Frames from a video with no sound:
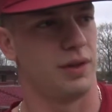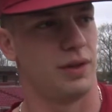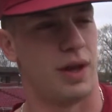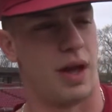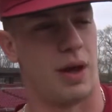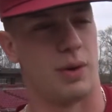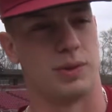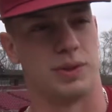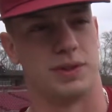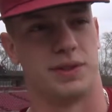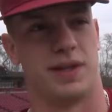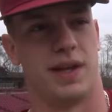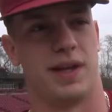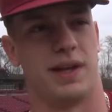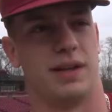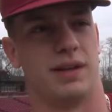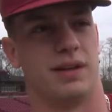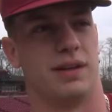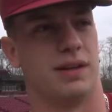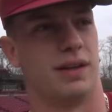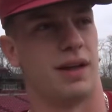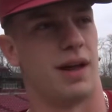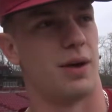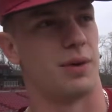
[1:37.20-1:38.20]
I was
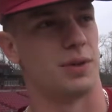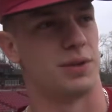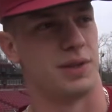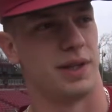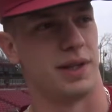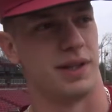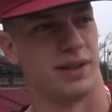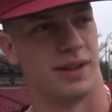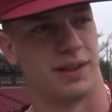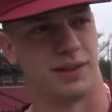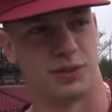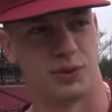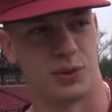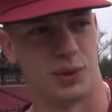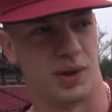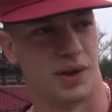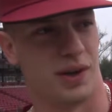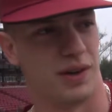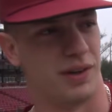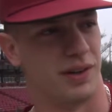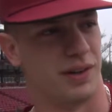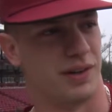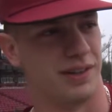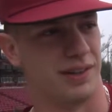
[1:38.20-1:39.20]
taking I was taking like
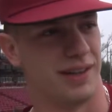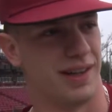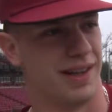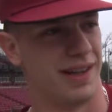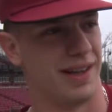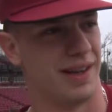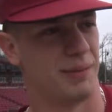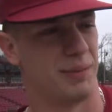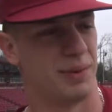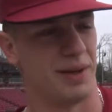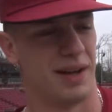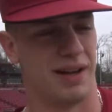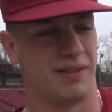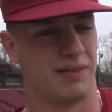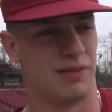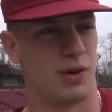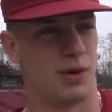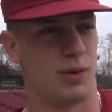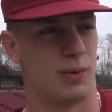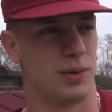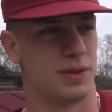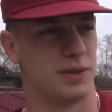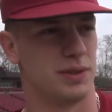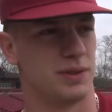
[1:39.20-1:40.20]
300 a day. I mean, I've
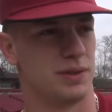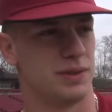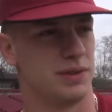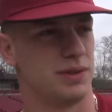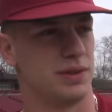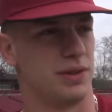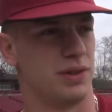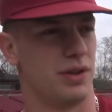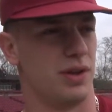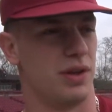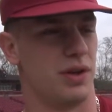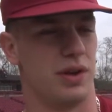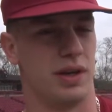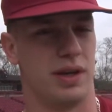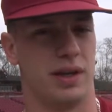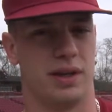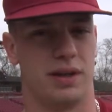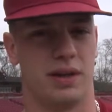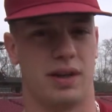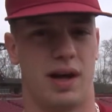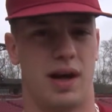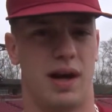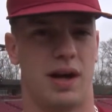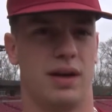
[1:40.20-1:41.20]
always you know hit a
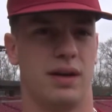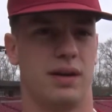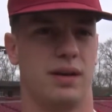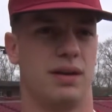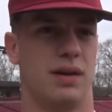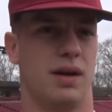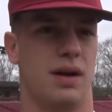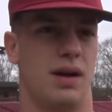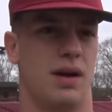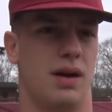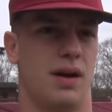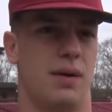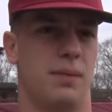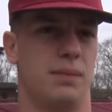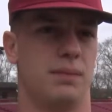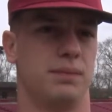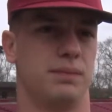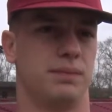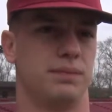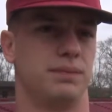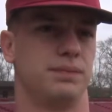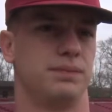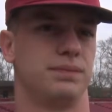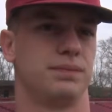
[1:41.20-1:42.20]
lot, um,
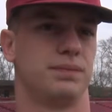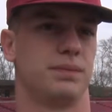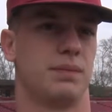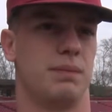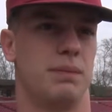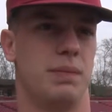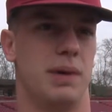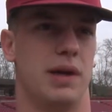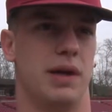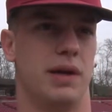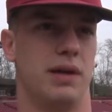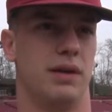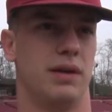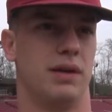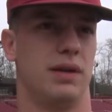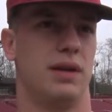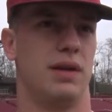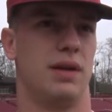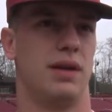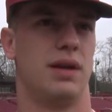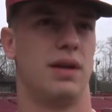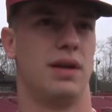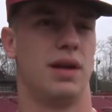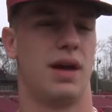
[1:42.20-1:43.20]
but
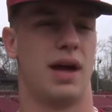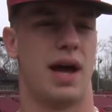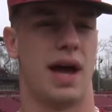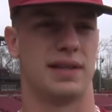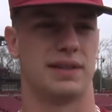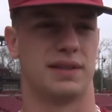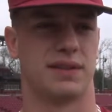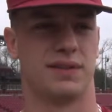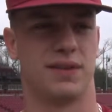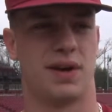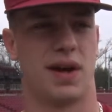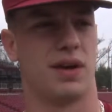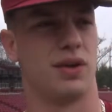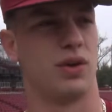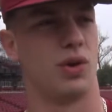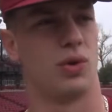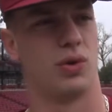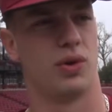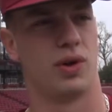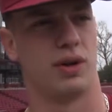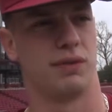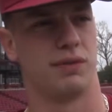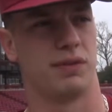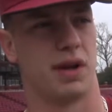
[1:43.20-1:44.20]
as I've gotten
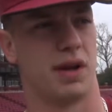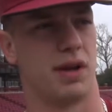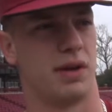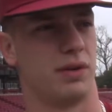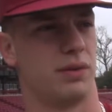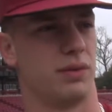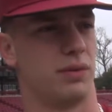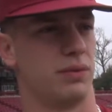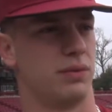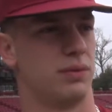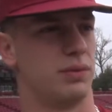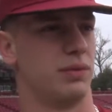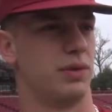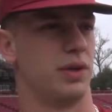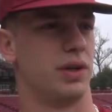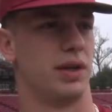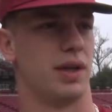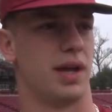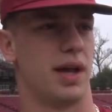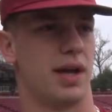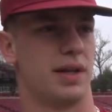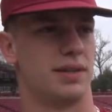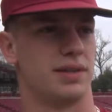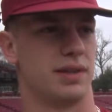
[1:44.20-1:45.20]
older, I've kind of
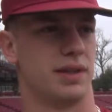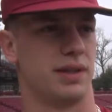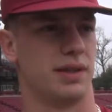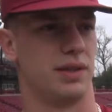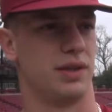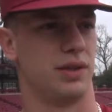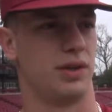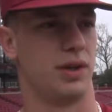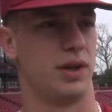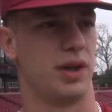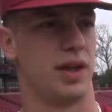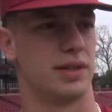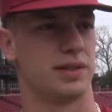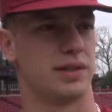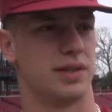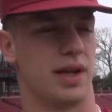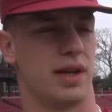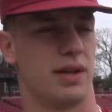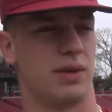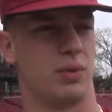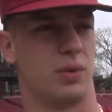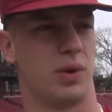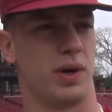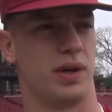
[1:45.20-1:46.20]
realized that you know that's
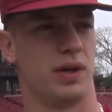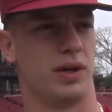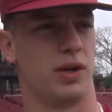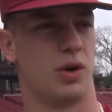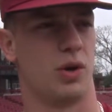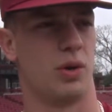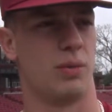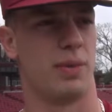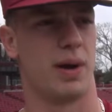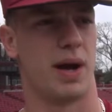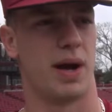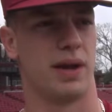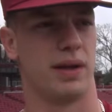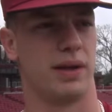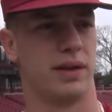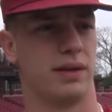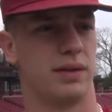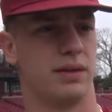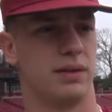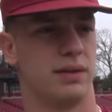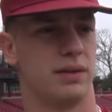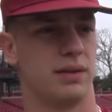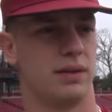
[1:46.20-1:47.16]
not the way to go about it.